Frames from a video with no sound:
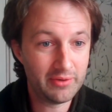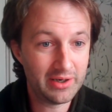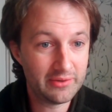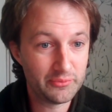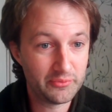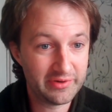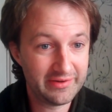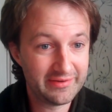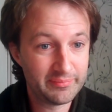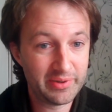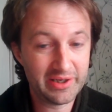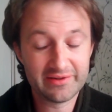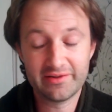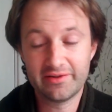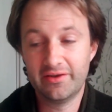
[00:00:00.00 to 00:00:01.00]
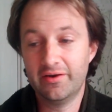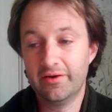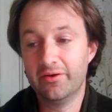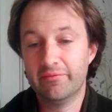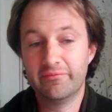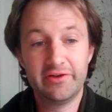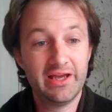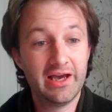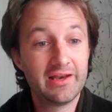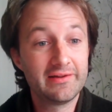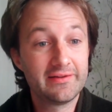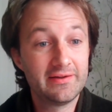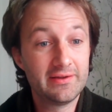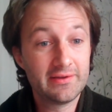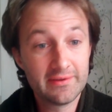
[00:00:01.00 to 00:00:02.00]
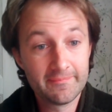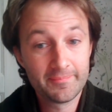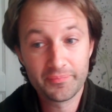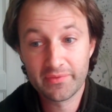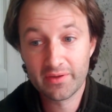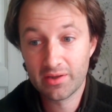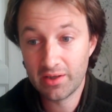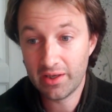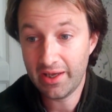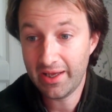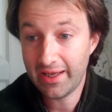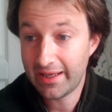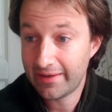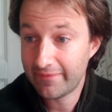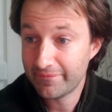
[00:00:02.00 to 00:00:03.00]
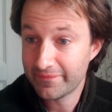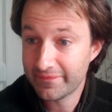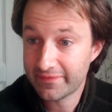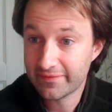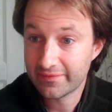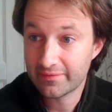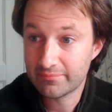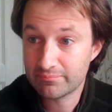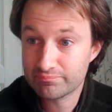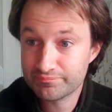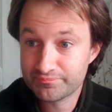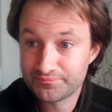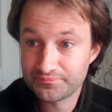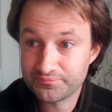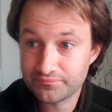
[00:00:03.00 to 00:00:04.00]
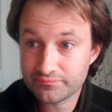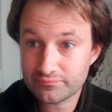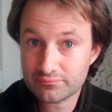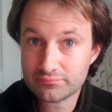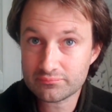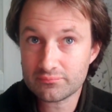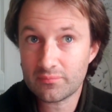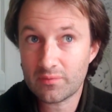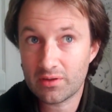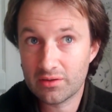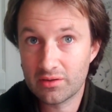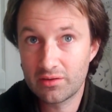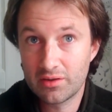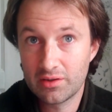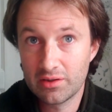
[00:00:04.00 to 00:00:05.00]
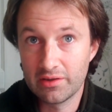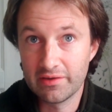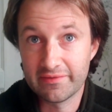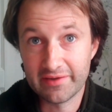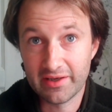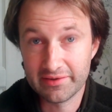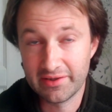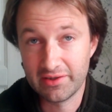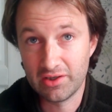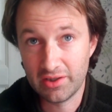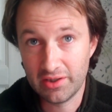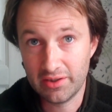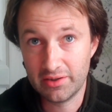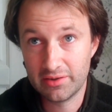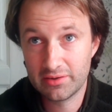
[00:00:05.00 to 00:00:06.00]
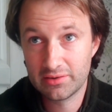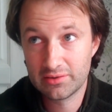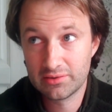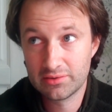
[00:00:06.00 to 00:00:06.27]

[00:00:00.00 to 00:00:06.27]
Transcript: around with this pattern of reality, and um, suddenly